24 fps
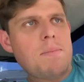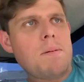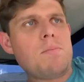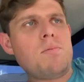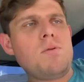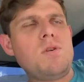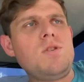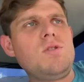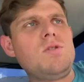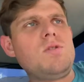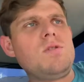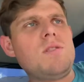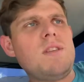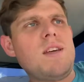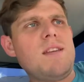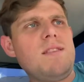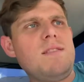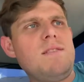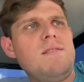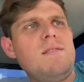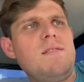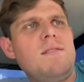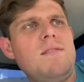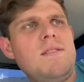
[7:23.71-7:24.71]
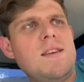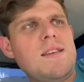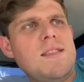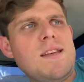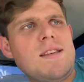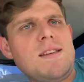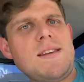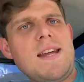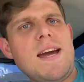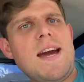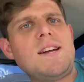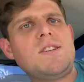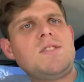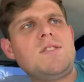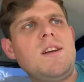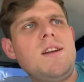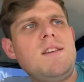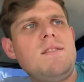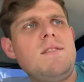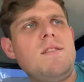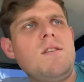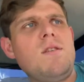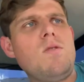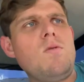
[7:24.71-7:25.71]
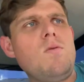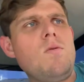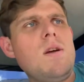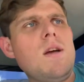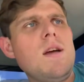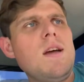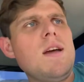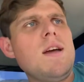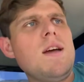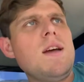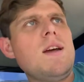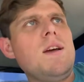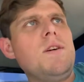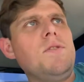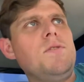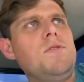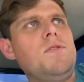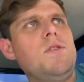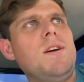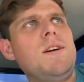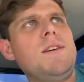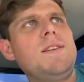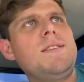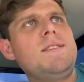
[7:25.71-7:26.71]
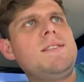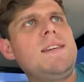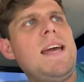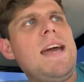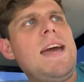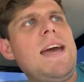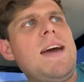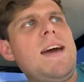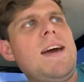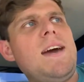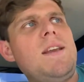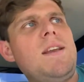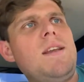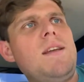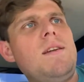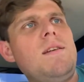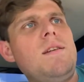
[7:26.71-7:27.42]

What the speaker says: I'm pretty sure that the dash kit though does add